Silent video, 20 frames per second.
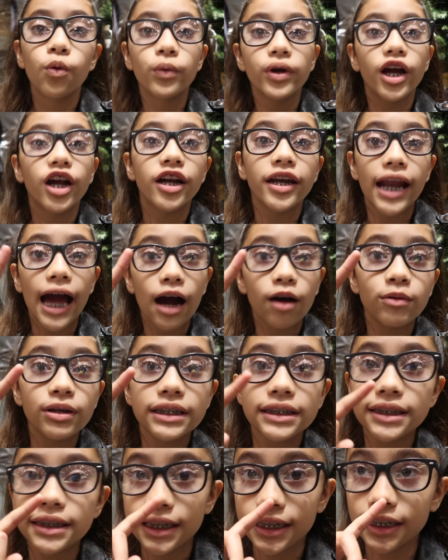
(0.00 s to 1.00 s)
We are now
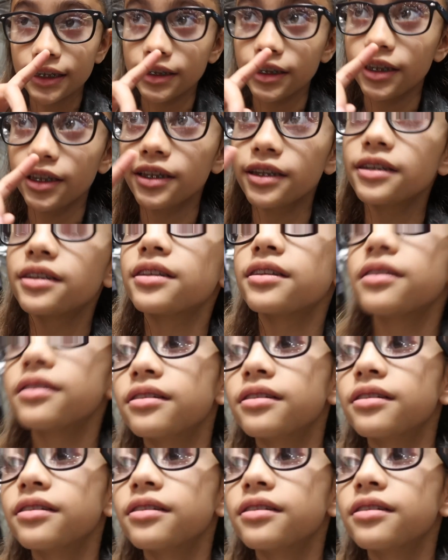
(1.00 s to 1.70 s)
in Tilly's.